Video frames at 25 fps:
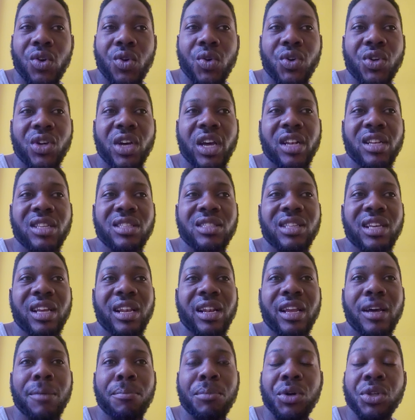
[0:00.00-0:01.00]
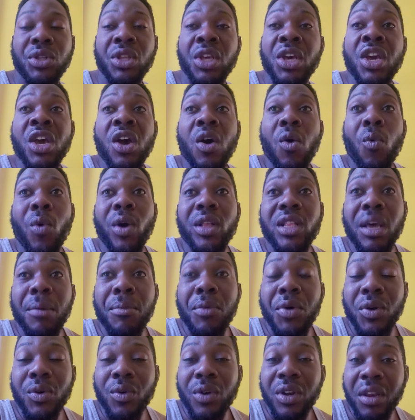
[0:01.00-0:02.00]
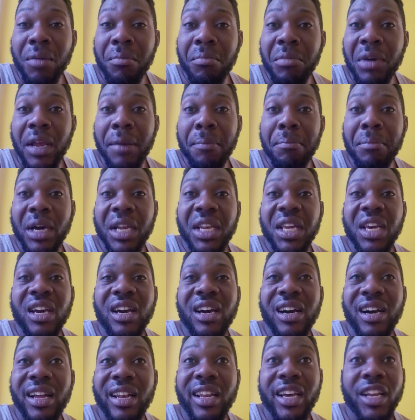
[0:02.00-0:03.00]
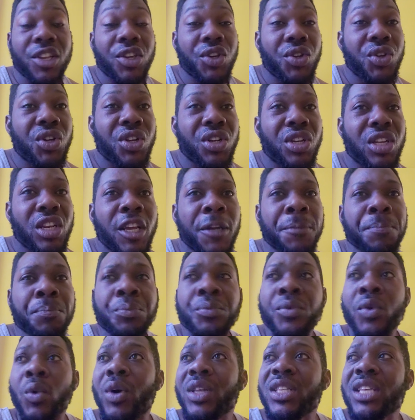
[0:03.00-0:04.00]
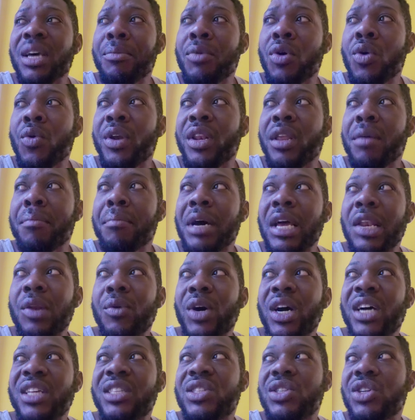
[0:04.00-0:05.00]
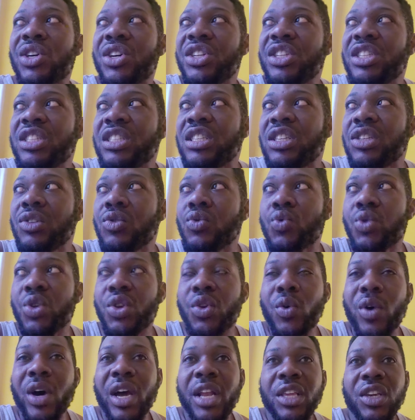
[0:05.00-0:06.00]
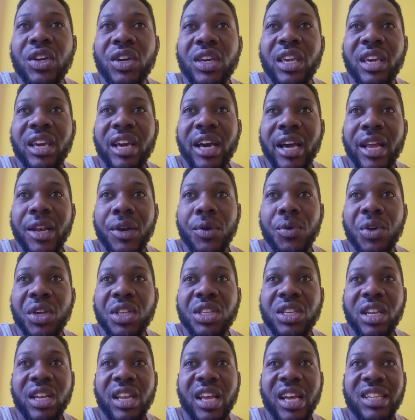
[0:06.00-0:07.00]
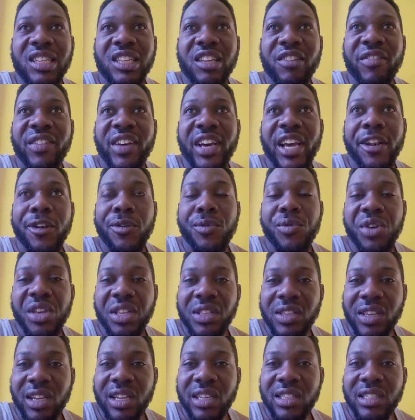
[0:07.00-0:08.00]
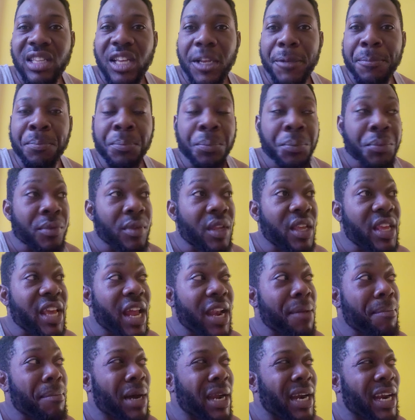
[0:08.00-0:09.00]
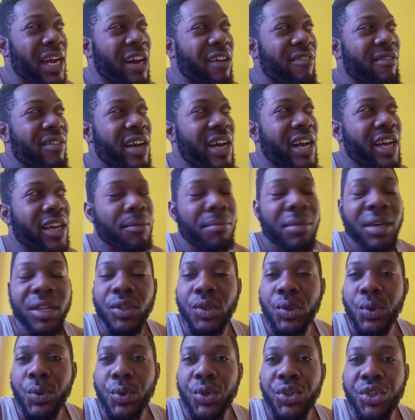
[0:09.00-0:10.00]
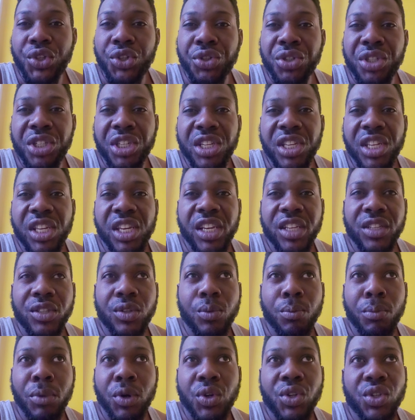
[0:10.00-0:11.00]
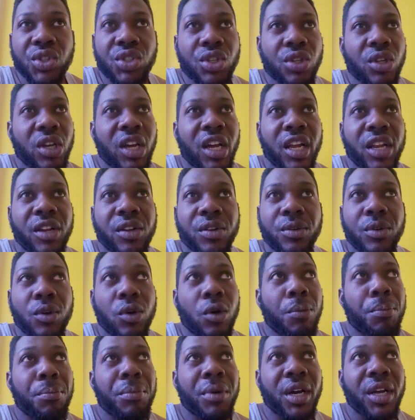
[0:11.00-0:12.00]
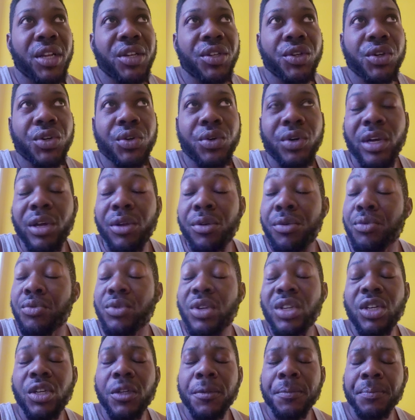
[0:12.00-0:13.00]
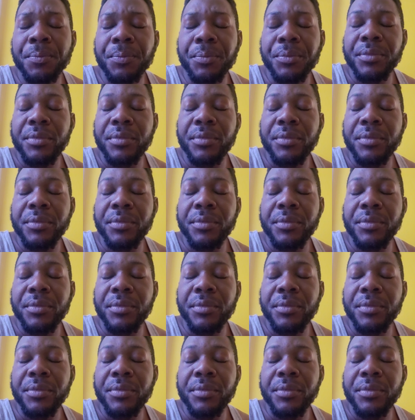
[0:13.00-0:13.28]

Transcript: look on this and that. But what about when the man body call and you know did it? What about when the man wants certain things to do and you can't do it, you're not even do it. You understand? Yeah, the man have argument two, three days, month or up and down and you know?